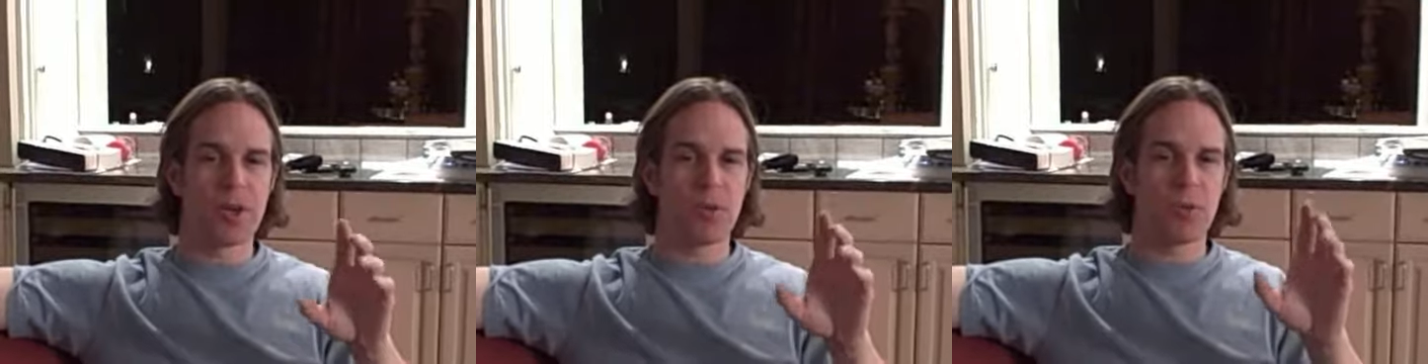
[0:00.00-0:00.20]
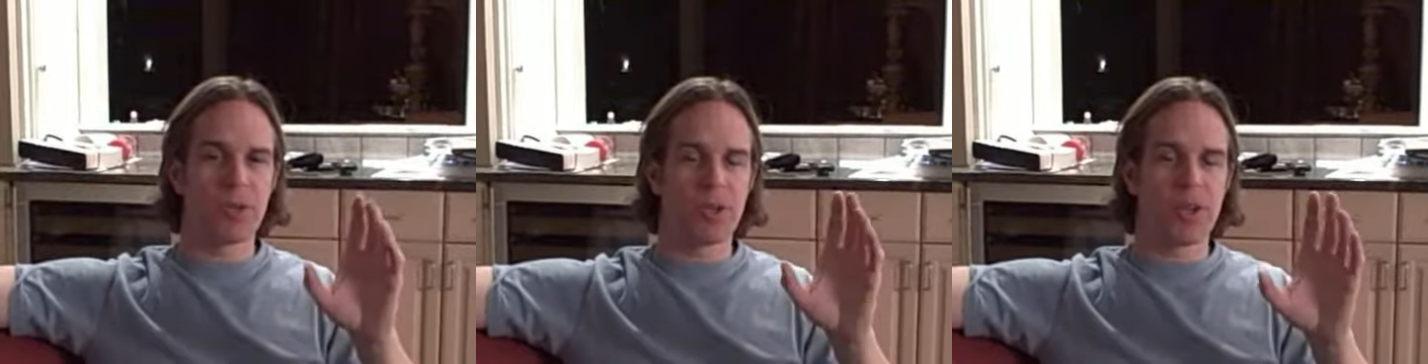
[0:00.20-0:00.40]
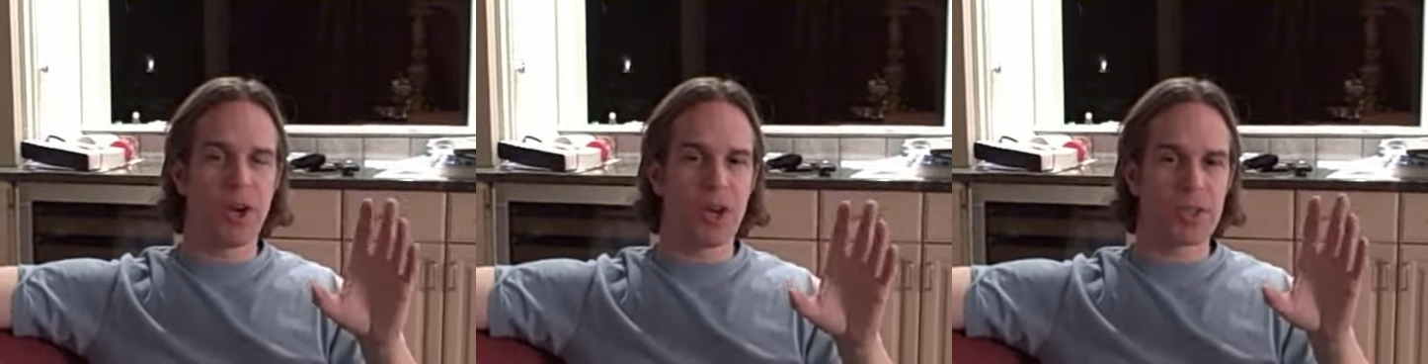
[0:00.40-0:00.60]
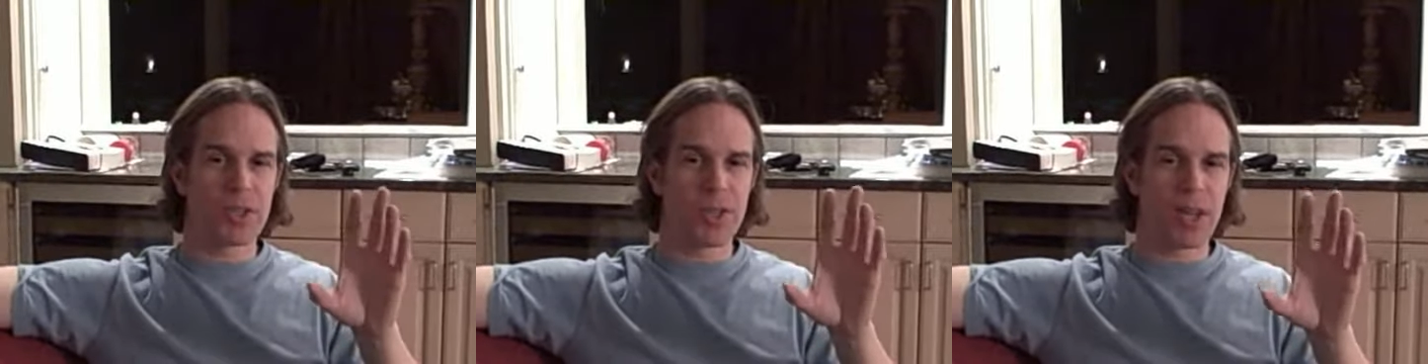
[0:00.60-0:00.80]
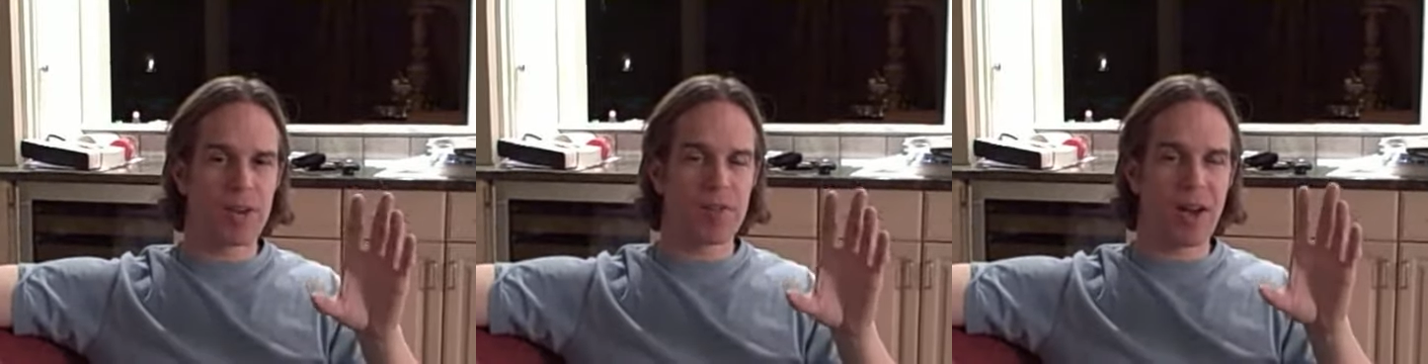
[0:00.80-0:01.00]
with the
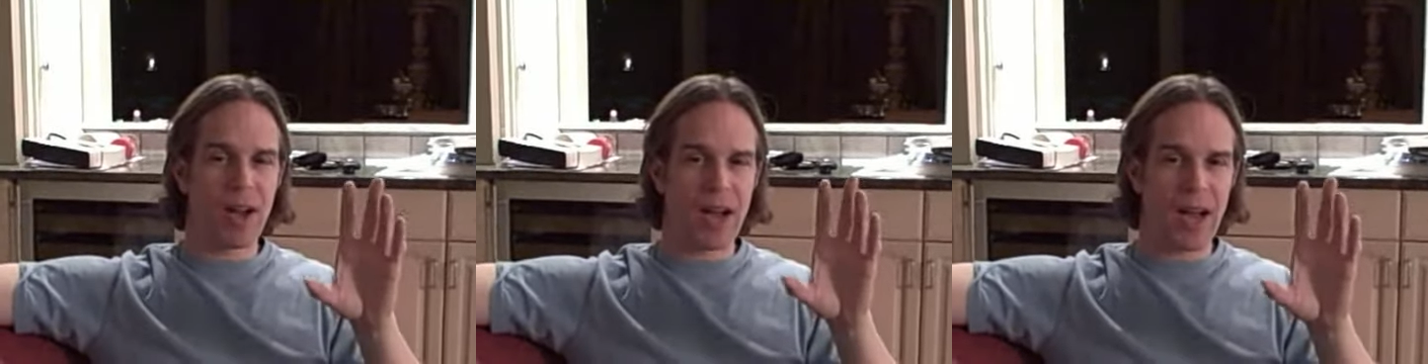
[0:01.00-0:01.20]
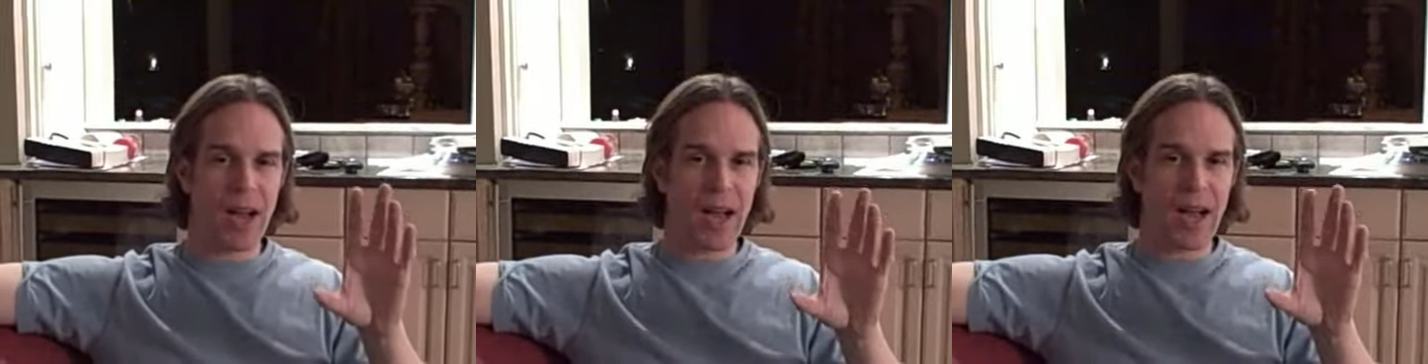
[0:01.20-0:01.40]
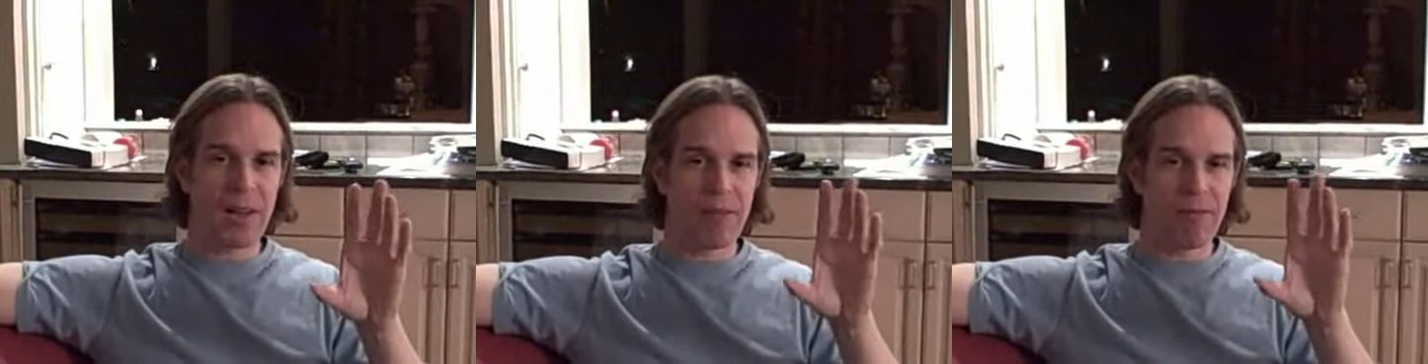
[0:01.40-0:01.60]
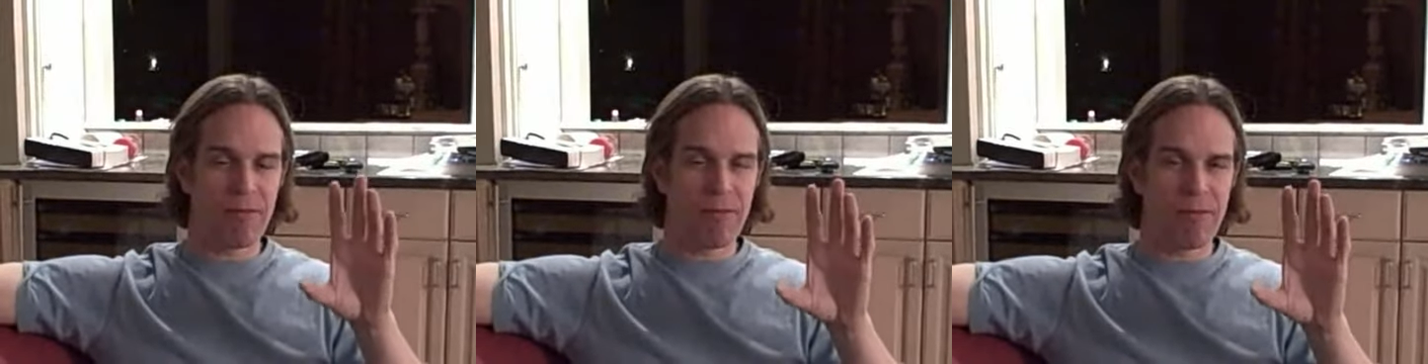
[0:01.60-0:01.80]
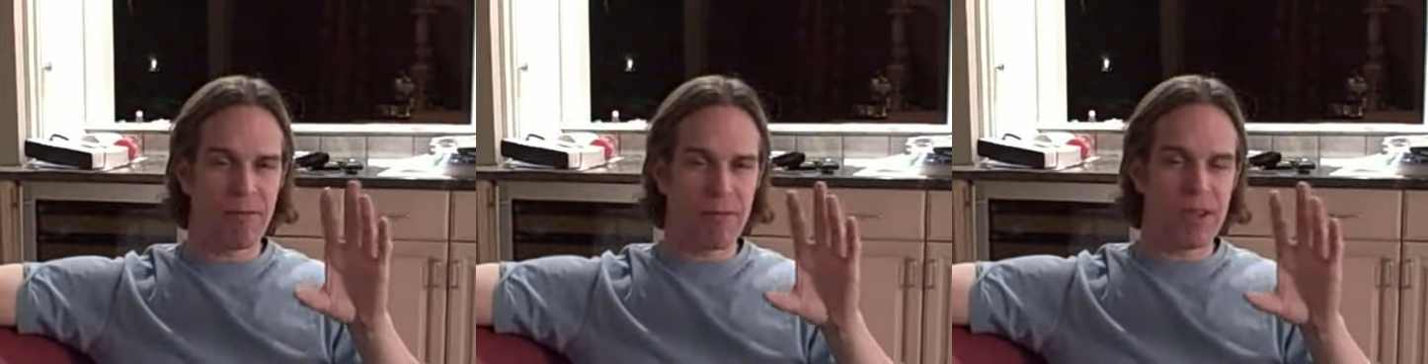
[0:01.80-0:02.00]
onset of a high
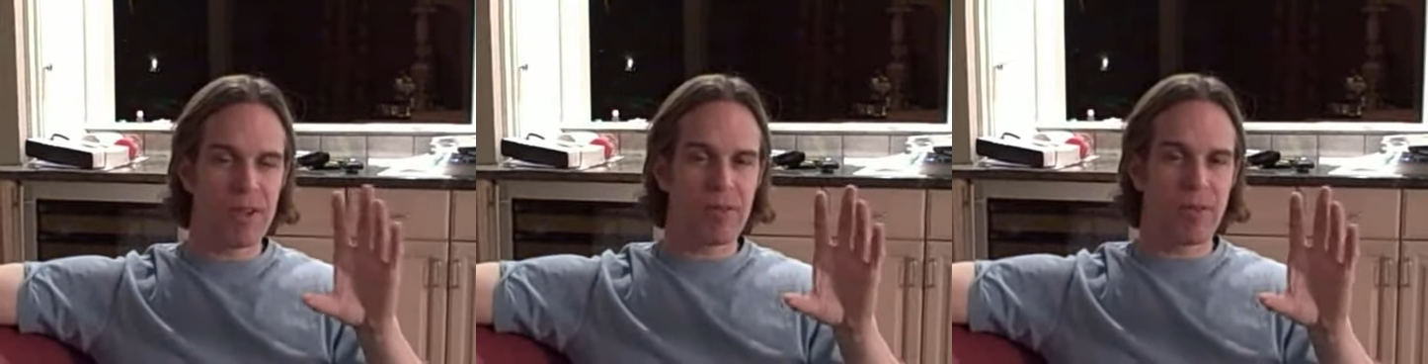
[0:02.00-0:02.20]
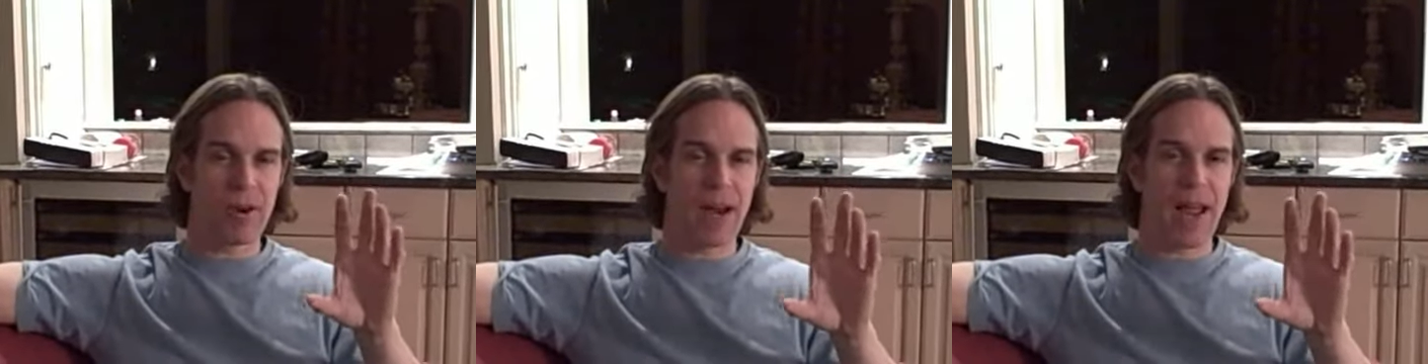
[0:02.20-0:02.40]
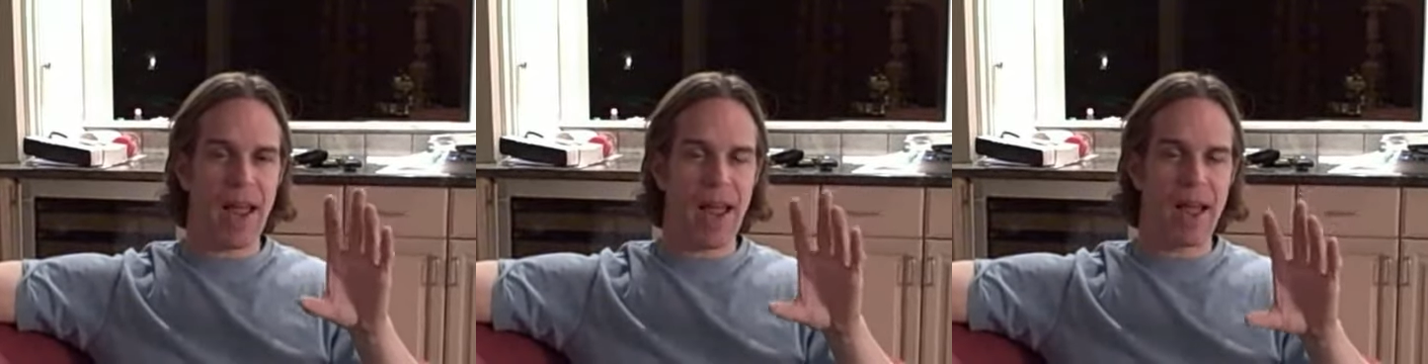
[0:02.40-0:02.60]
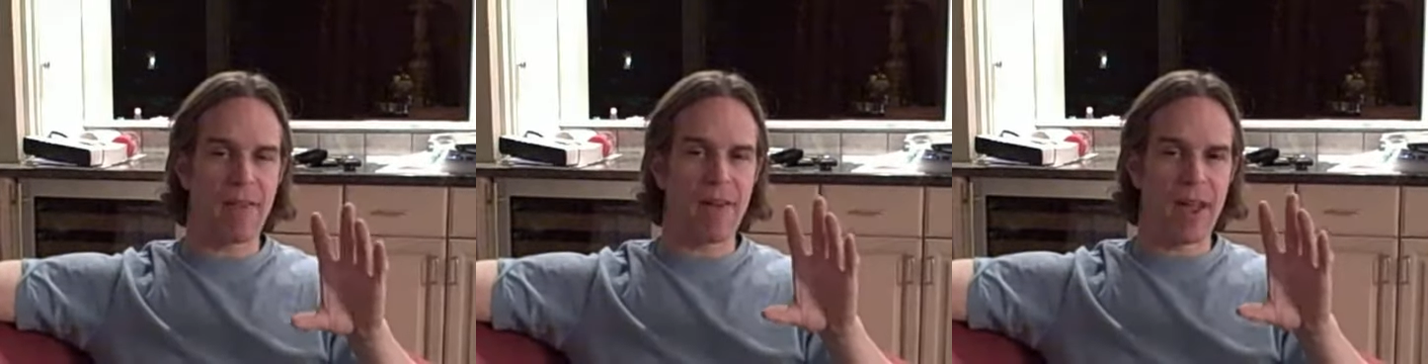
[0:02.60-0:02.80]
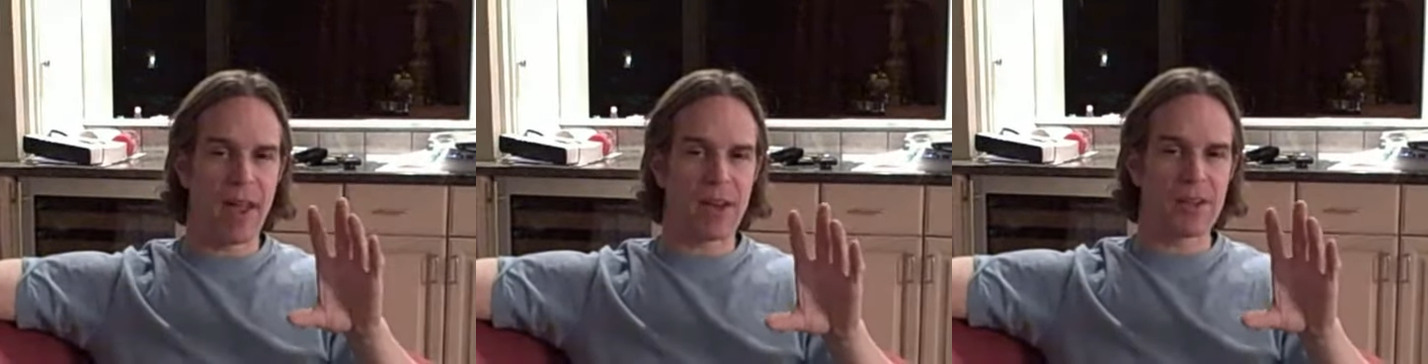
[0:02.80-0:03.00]
fever have
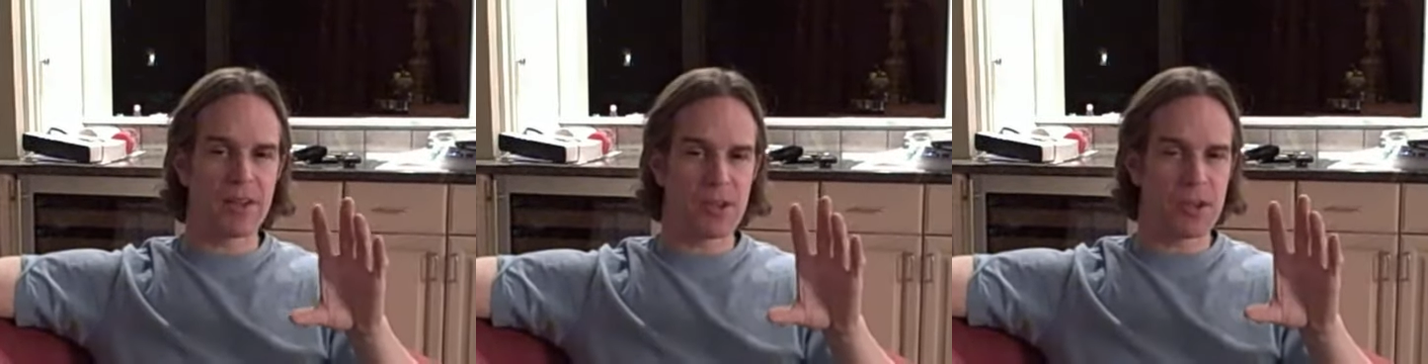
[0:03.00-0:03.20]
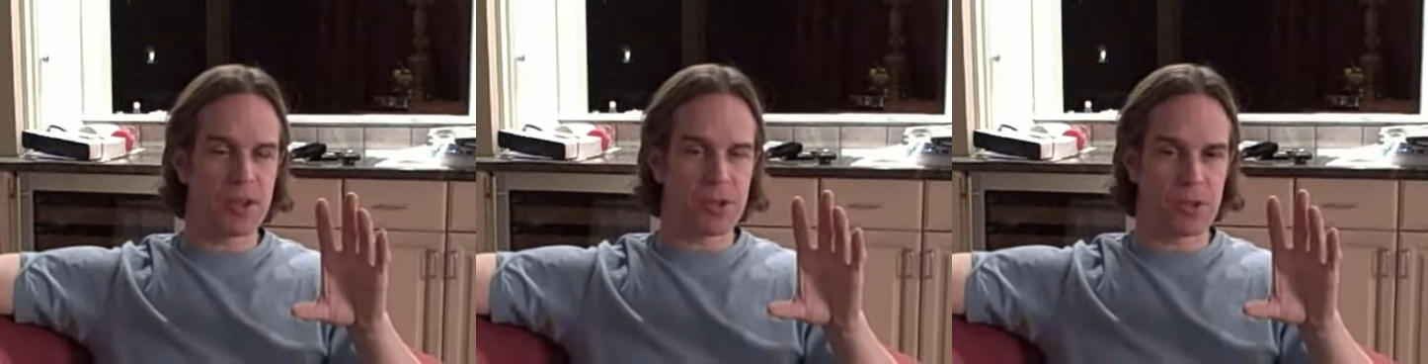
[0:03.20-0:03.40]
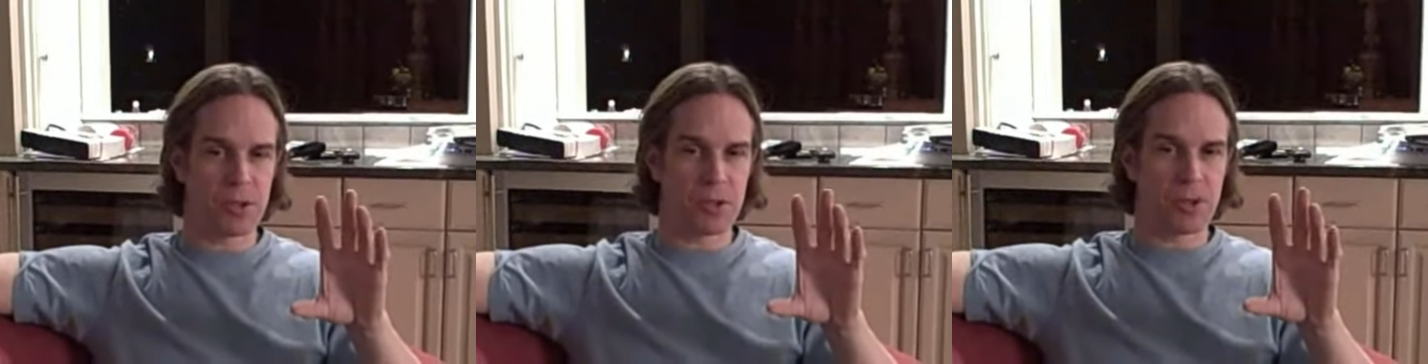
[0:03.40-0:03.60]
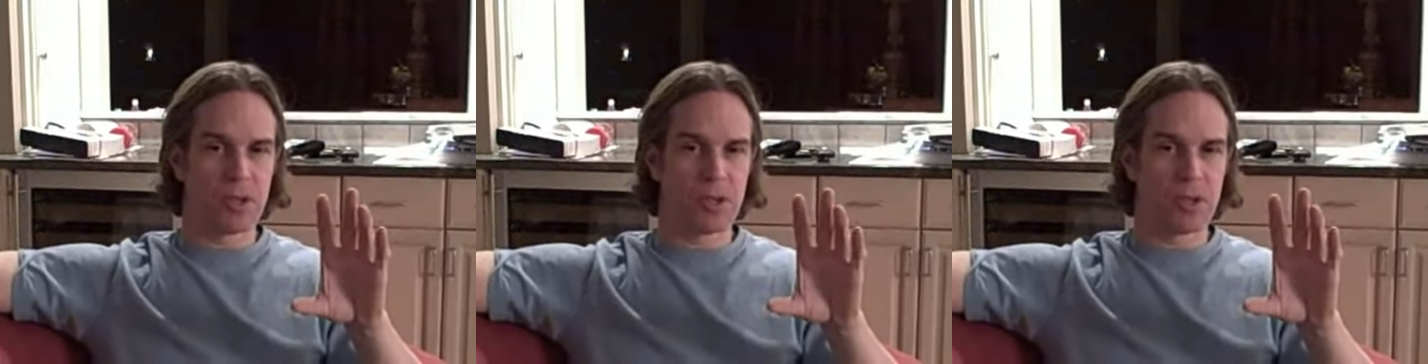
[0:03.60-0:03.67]
had a seizure.